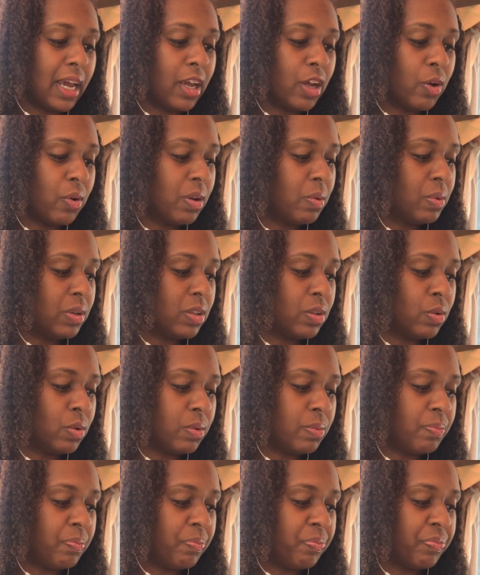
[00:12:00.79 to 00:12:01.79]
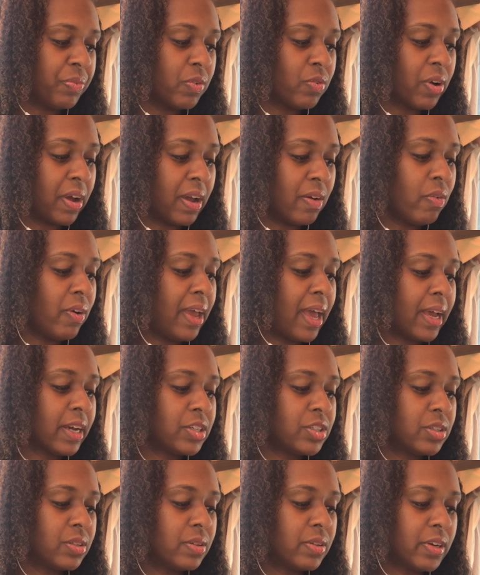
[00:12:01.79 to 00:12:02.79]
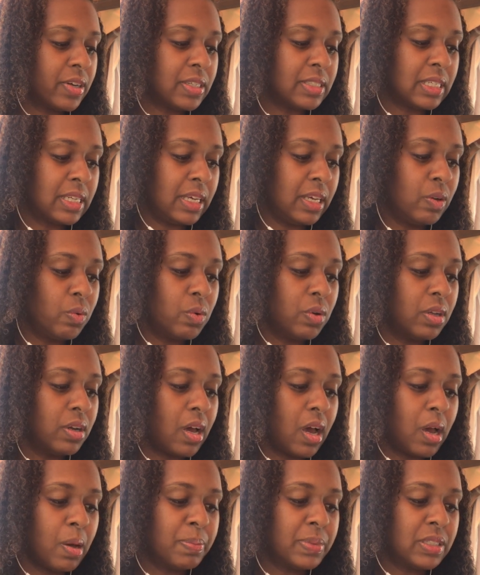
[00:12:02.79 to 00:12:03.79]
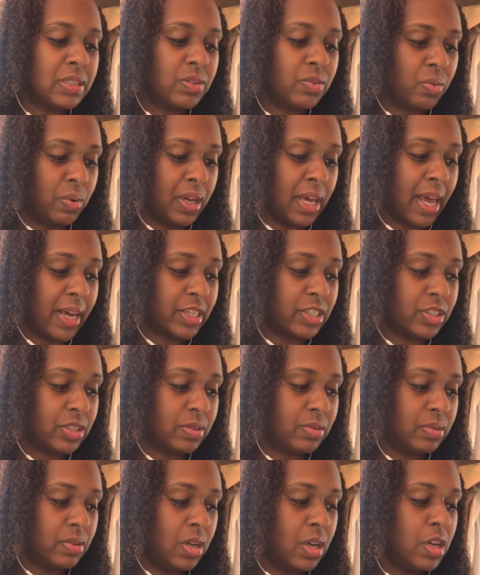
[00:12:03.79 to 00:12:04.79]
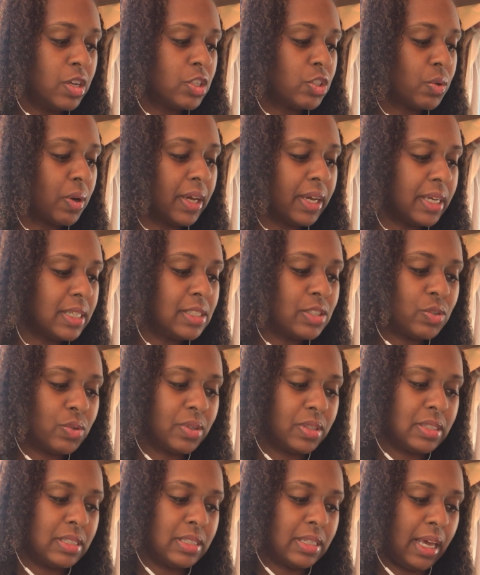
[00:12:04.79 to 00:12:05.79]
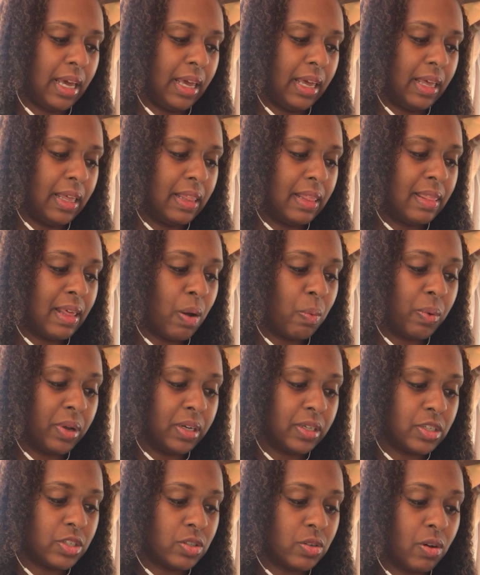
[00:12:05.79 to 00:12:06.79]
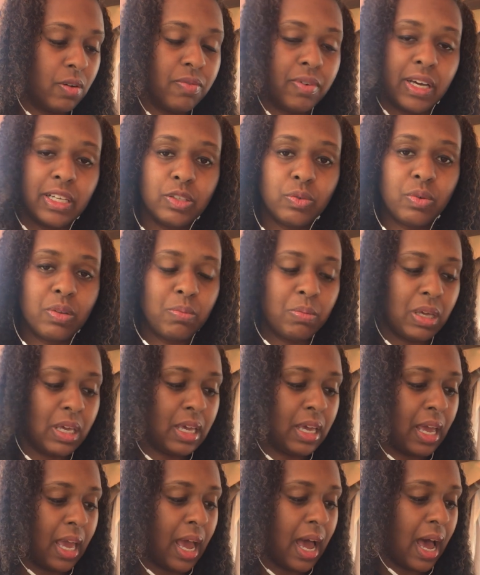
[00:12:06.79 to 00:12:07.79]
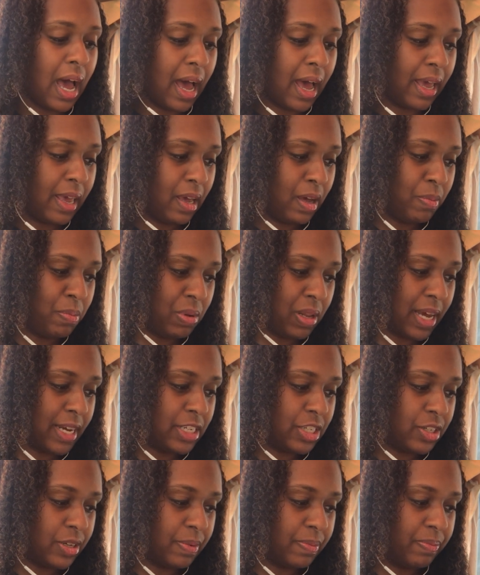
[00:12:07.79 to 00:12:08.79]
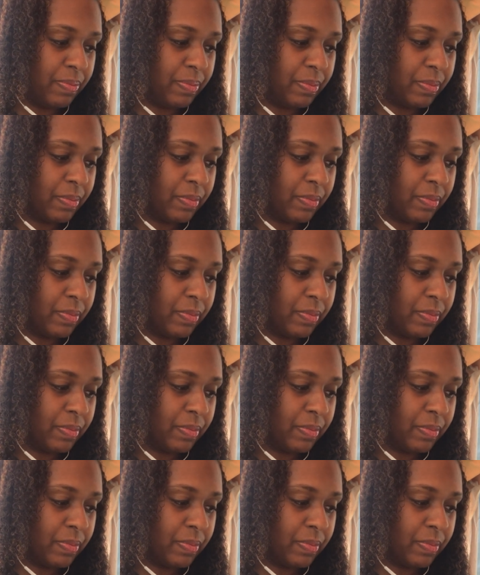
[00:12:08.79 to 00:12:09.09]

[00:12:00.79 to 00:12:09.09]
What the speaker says: I agree with Newton. For every action, there is an equal and opposite reaction. So I guess you could say that when Kushal fights with me, I oblige him.